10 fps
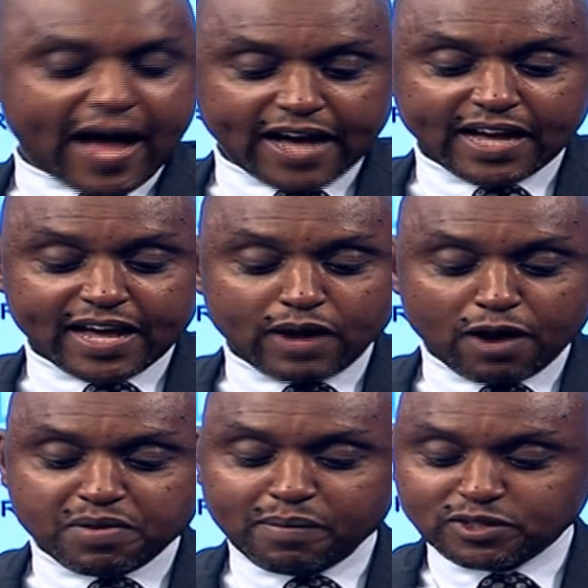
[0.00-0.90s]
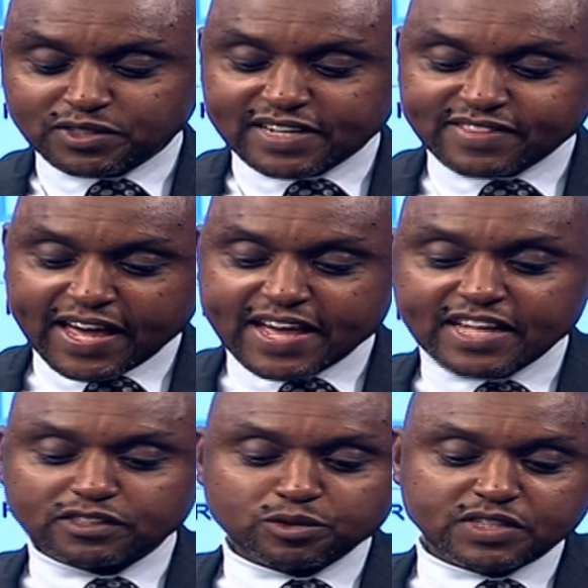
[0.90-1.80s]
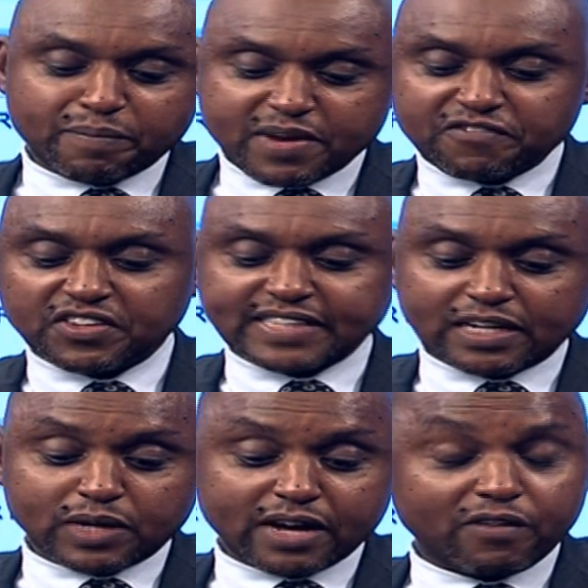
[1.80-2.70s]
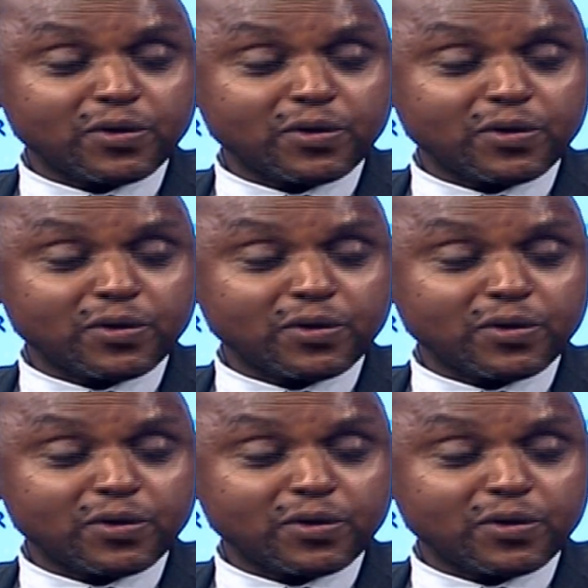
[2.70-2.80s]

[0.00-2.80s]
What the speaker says: I'll be able to take the Kenyans through the benefits that we cover.